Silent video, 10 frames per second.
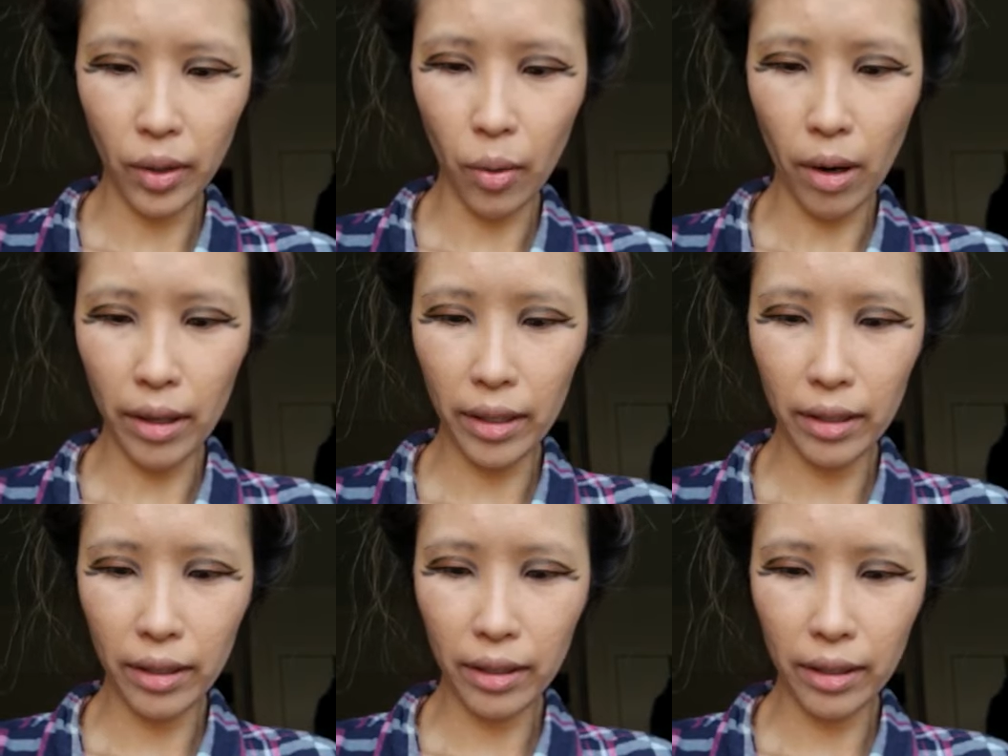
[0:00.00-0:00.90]

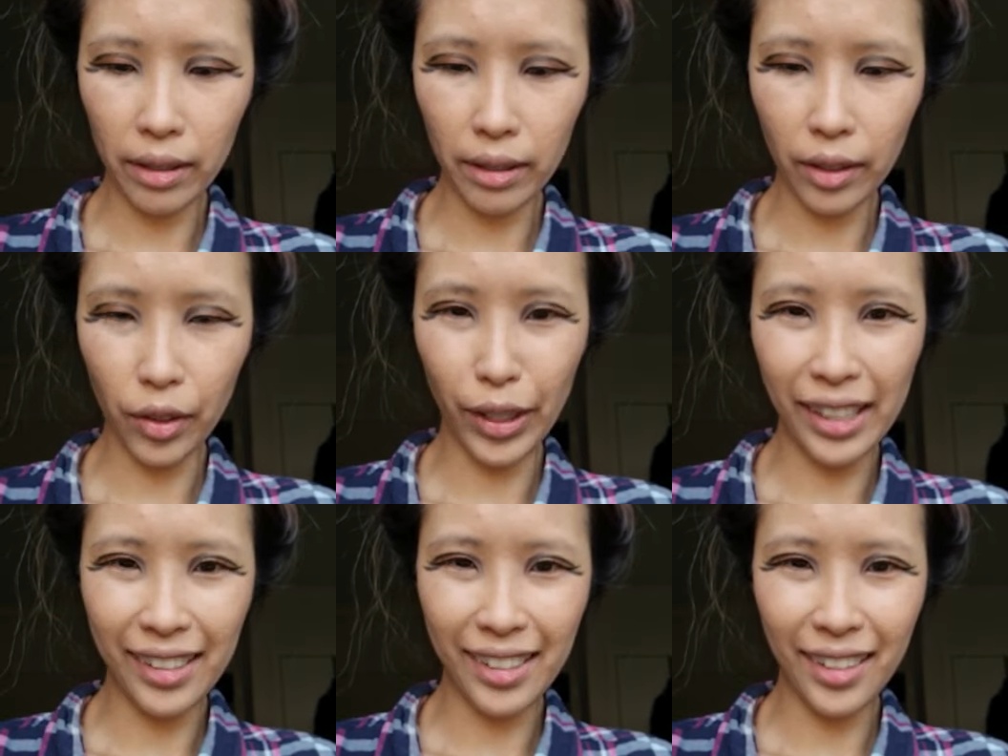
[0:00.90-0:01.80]
quite
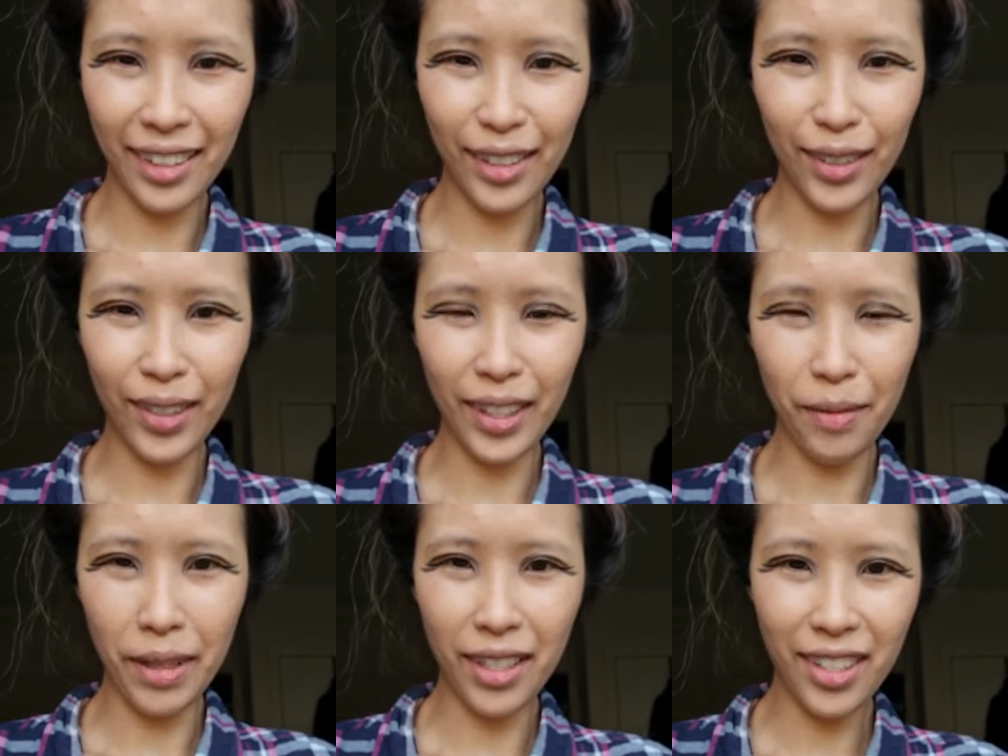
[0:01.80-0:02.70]
crazy, as you can
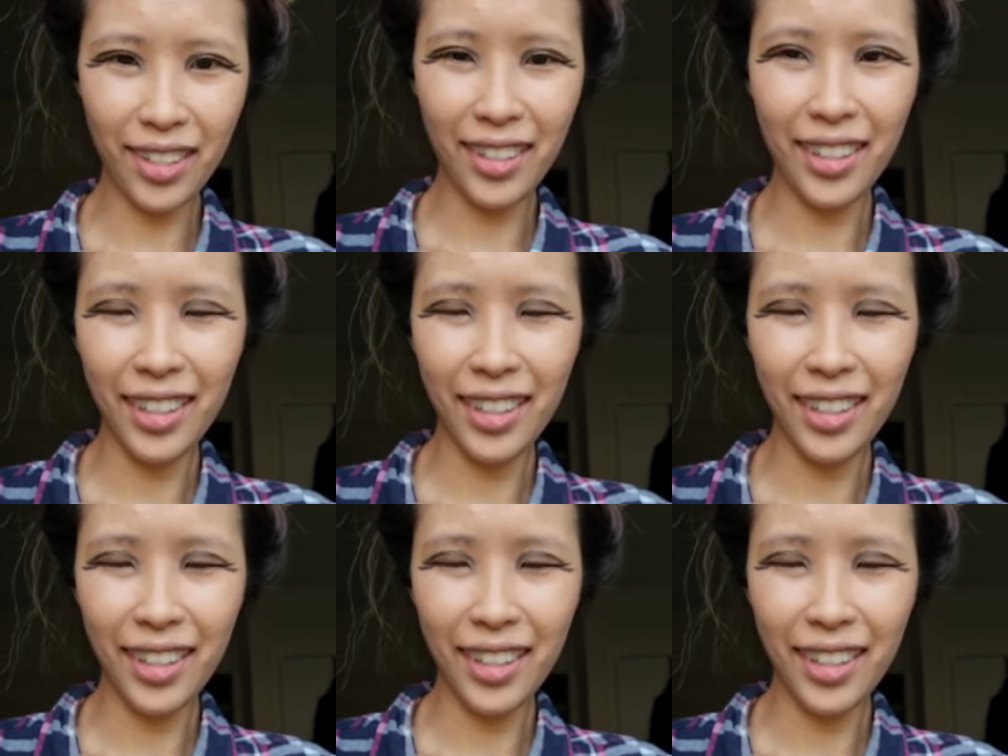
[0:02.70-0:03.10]
imagine.